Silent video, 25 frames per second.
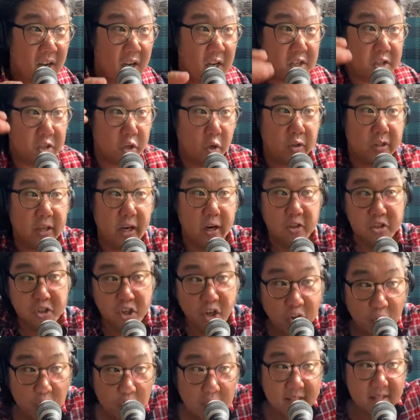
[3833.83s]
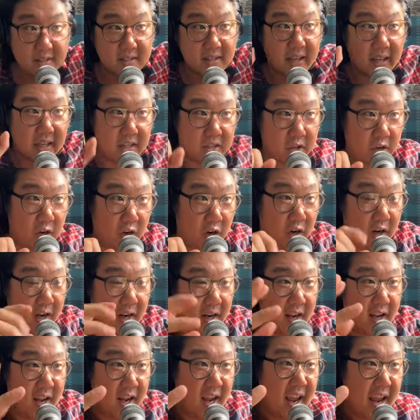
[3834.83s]
So they're twisting and
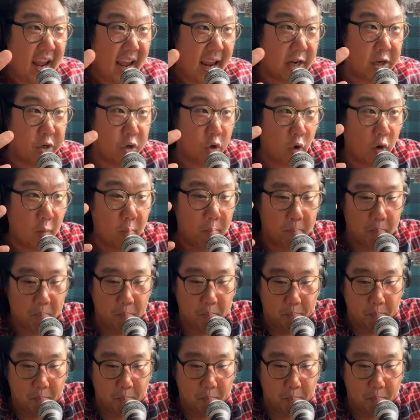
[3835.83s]
turning, and your